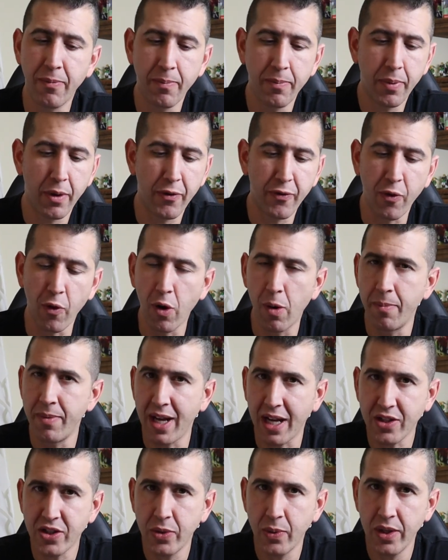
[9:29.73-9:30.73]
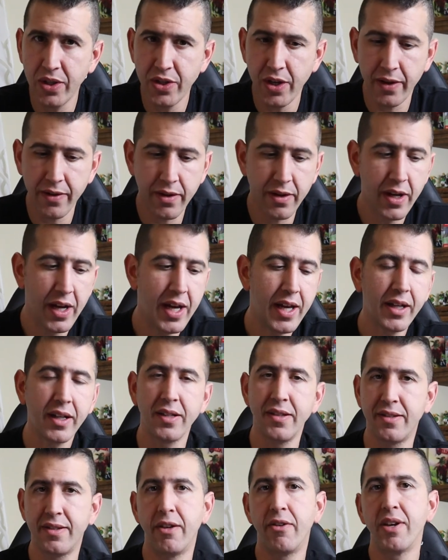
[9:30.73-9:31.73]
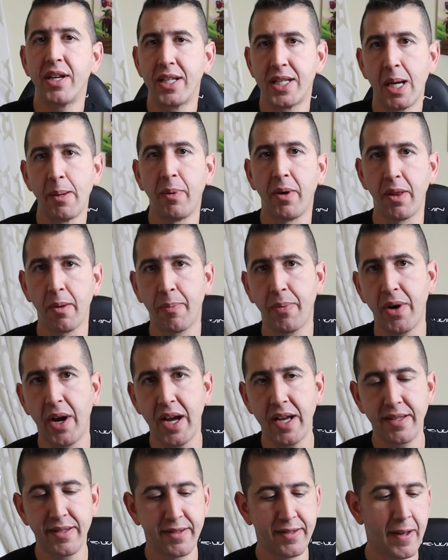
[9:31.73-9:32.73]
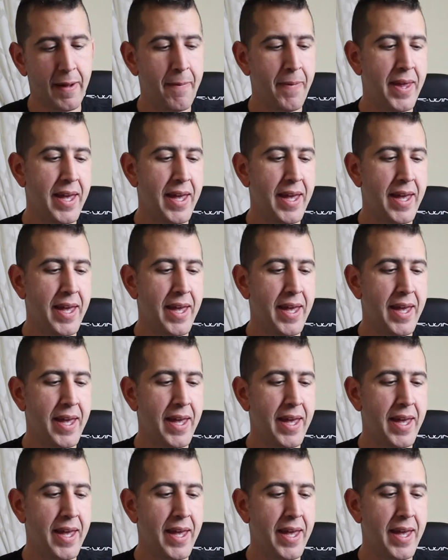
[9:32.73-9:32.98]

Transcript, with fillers: perform next to each other, considering double the price.